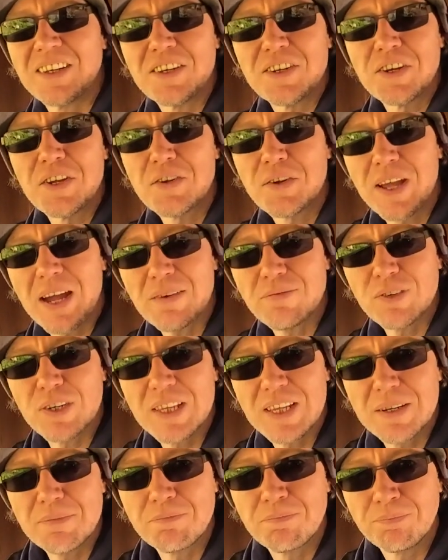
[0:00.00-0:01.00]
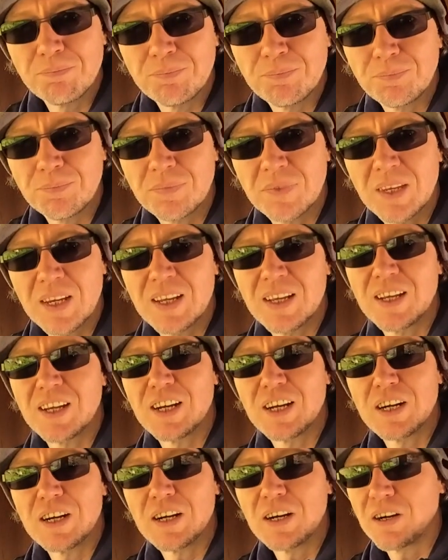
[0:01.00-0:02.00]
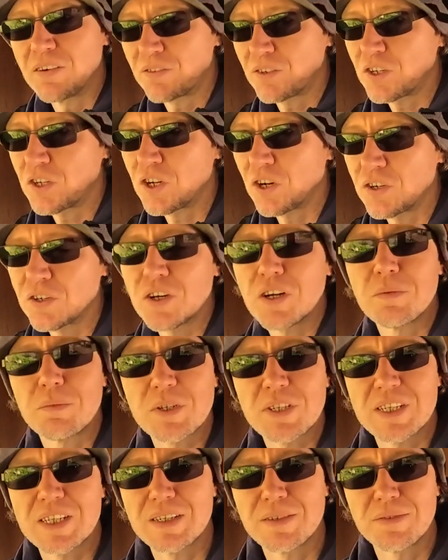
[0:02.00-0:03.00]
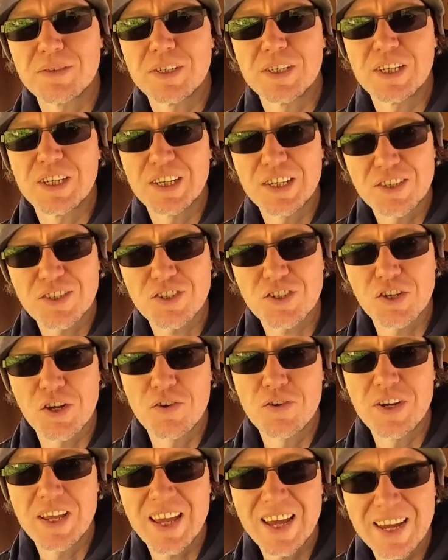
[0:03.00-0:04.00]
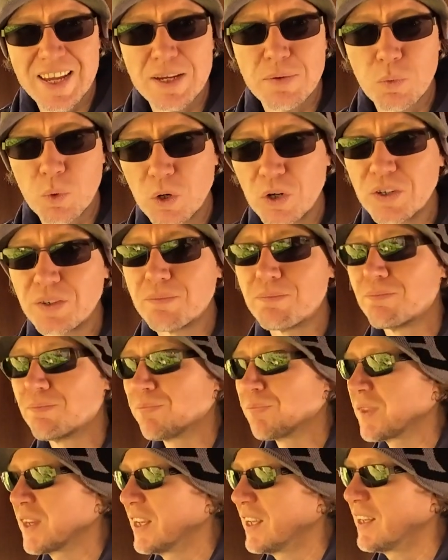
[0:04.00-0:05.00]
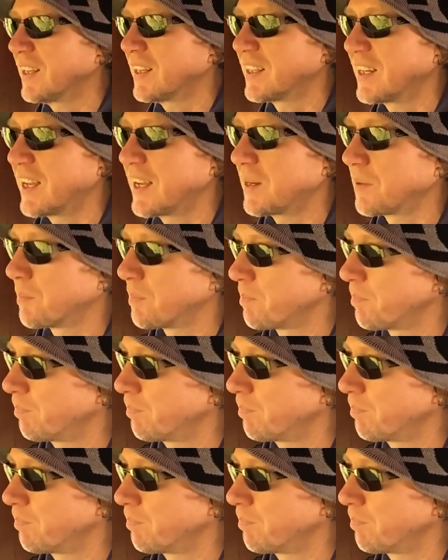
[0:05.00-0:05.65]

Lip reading: new camera then. I've gone and got myself a Sony A1. Now,